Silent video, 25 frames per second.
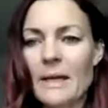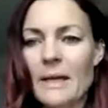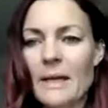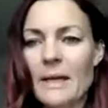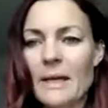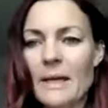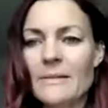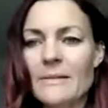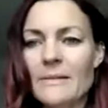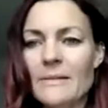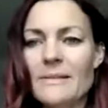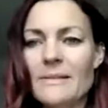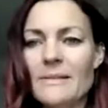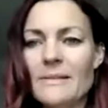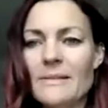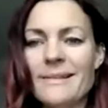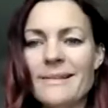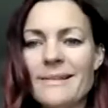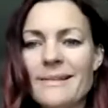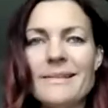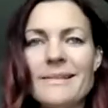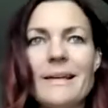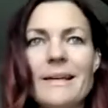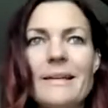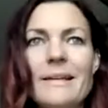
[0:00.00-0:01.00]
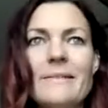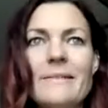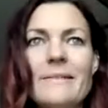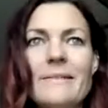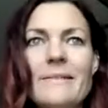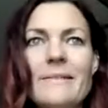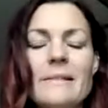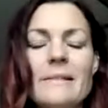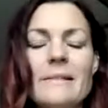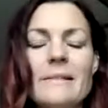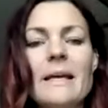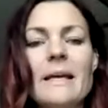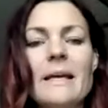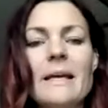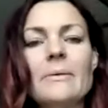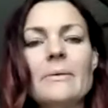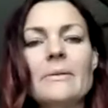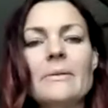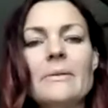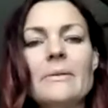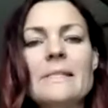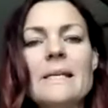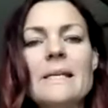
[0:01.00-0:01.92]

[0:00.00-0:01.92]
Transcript: as sad as that sounds.